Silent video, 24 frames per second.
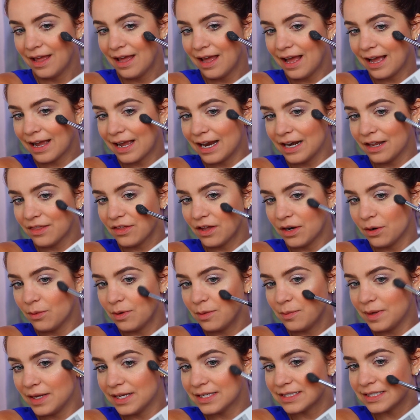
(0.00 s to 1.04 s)
I kind of thought it would
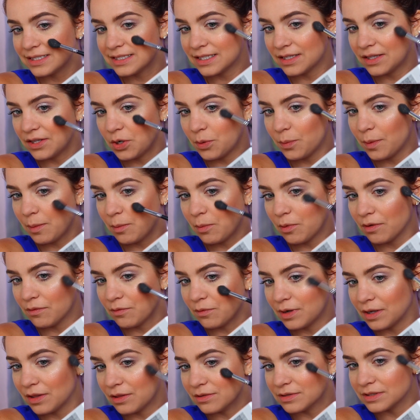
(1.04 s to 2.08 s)
be because it's a little bit more of
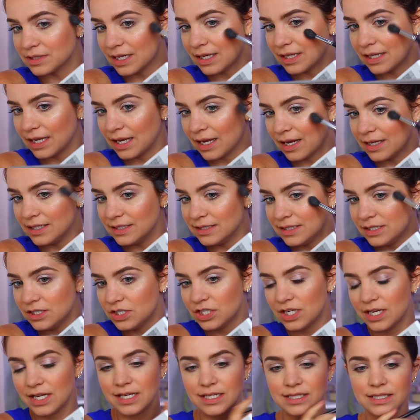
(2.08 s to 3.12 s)
one of those like icy
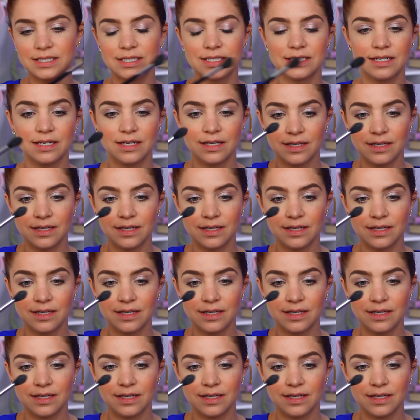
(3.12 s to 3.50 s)
shades.